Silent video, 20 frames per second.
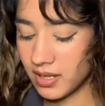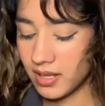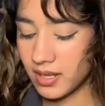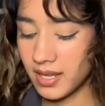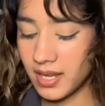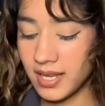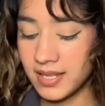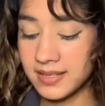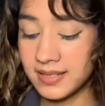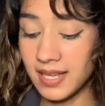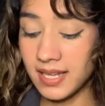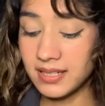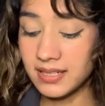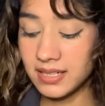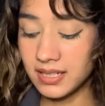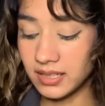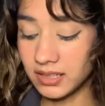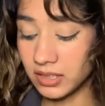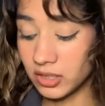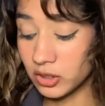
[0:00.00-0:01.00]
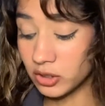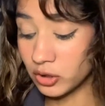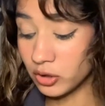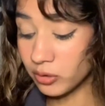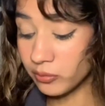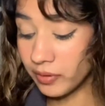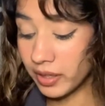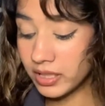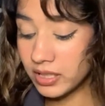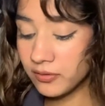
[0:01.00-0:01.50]
Ascending.
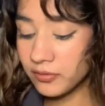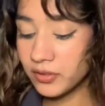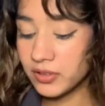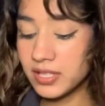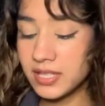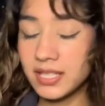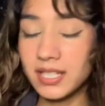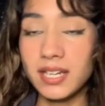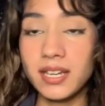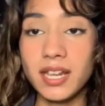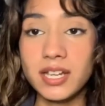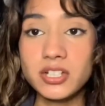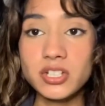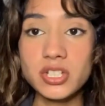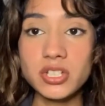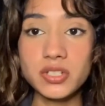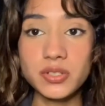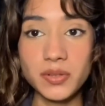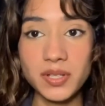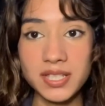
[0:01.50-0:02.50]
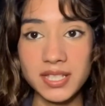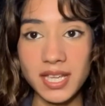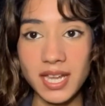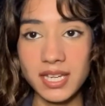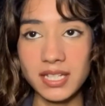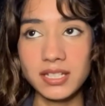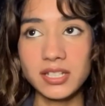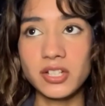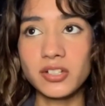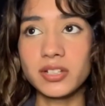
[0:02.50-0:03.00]
You're ready for this connection to ascend.